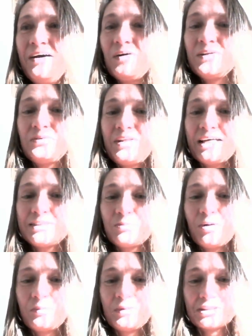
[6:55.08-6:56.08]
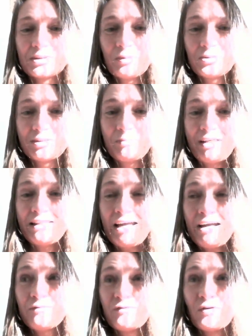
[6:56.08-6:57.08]
although that's what we're supposed to be
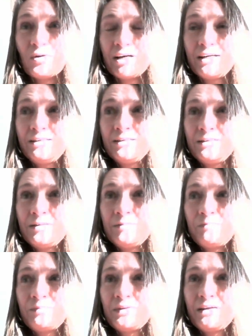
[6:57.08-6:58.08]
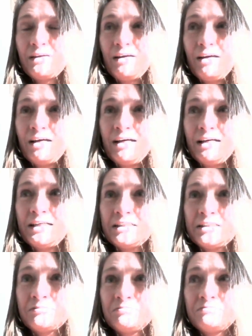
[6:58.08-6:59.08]
there for,
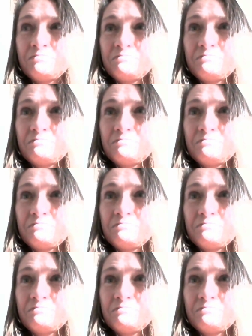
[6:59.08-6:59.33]
what